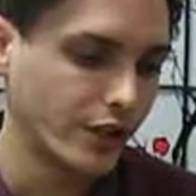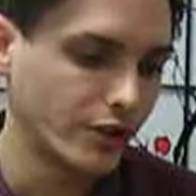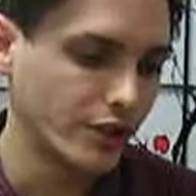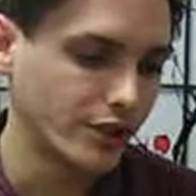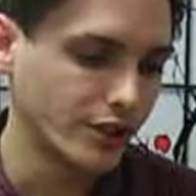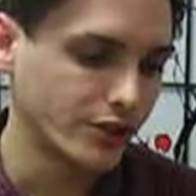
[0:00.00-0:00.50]

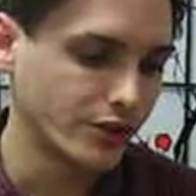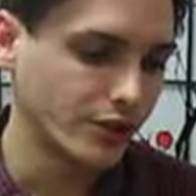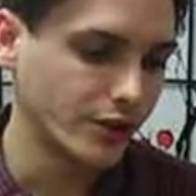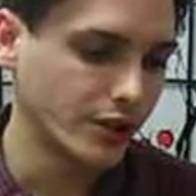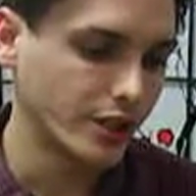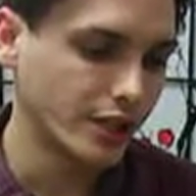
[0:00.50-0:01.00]
another
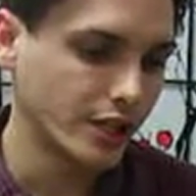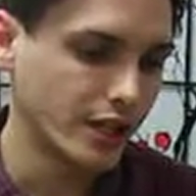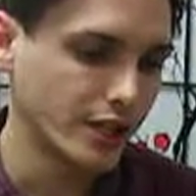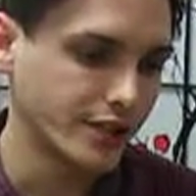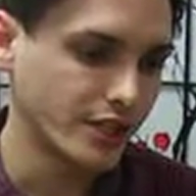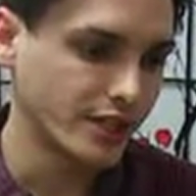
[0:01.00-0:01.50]
additional
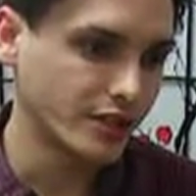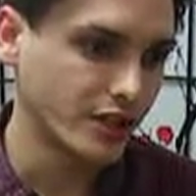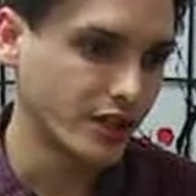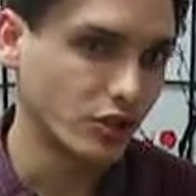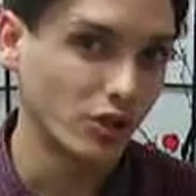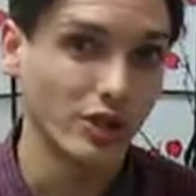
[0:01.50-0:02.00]
thing is that it's
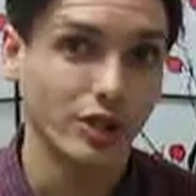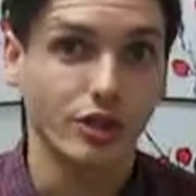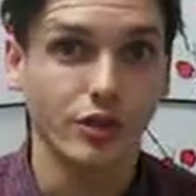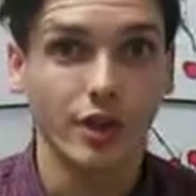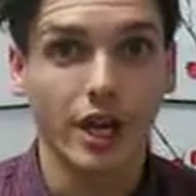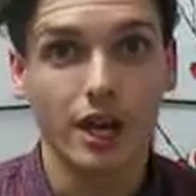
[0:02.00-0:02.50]
not a
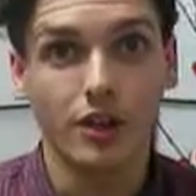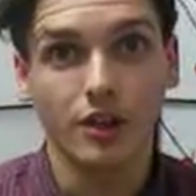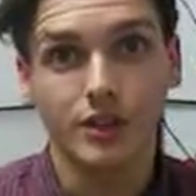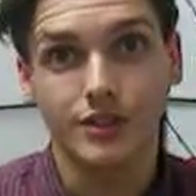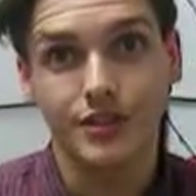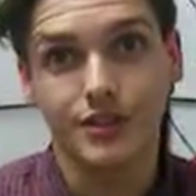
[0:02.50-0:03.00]
traditional
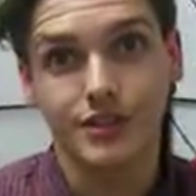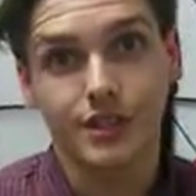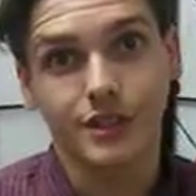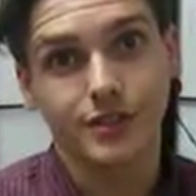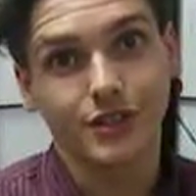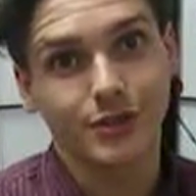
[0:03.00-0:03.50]
analog
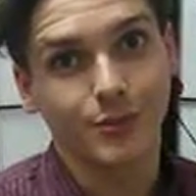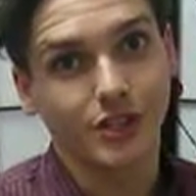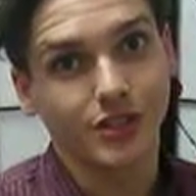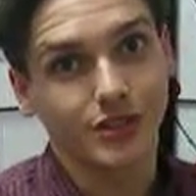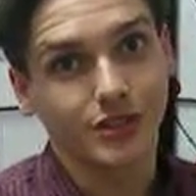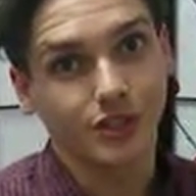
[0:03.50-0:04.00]
synthesizer so
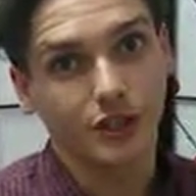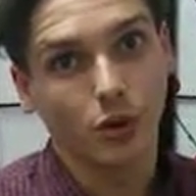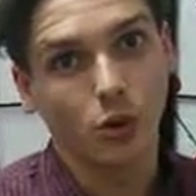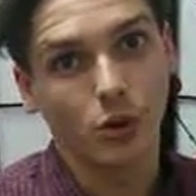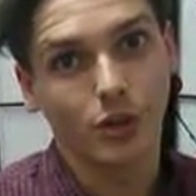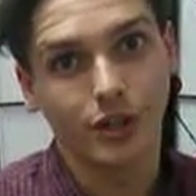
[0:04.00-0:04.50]
much as a
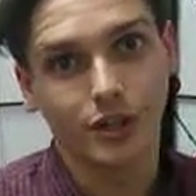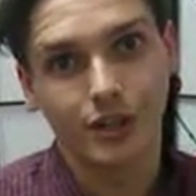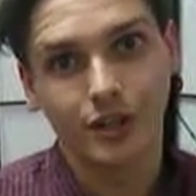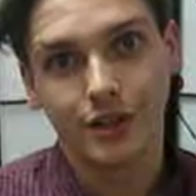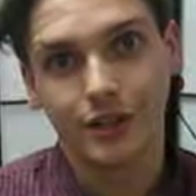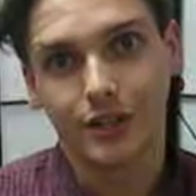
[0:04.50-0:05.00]
Korg
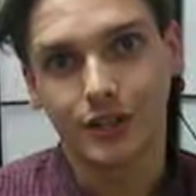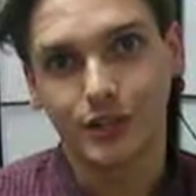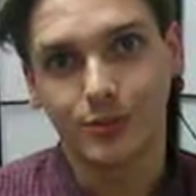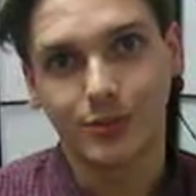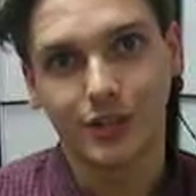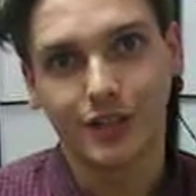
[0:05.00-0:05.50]

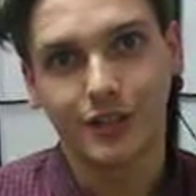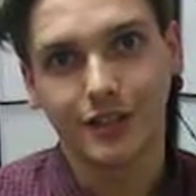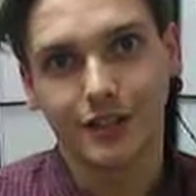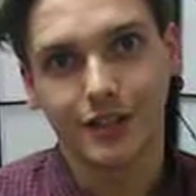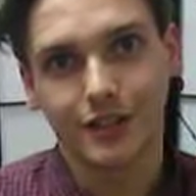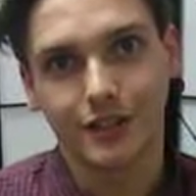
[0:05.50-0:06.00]
likes to
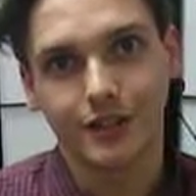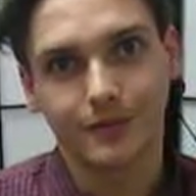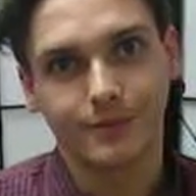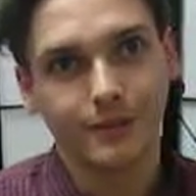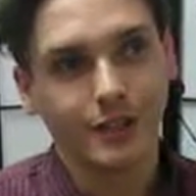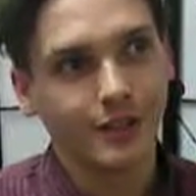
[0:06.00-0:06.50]
pretend that
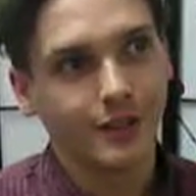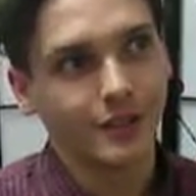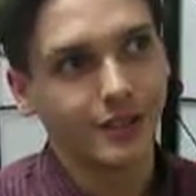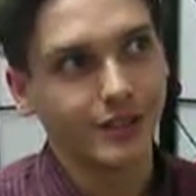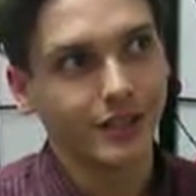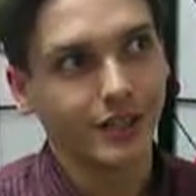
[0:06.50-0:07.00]

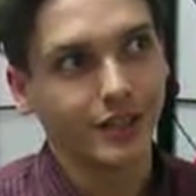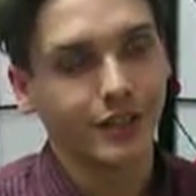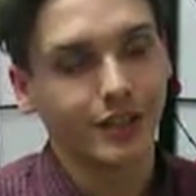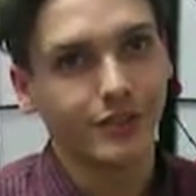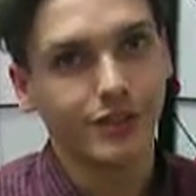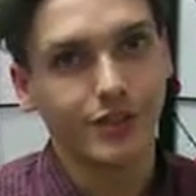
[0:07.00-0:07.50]
these
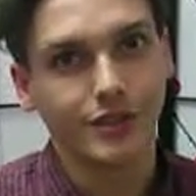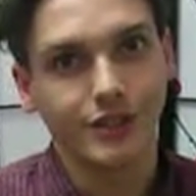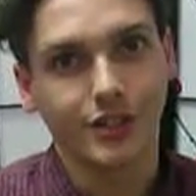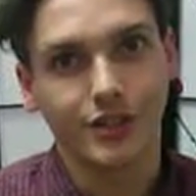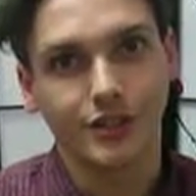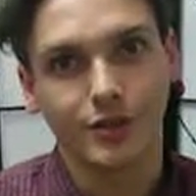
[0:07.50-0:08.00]
line of
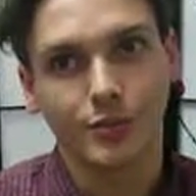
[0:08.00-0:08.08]
series are.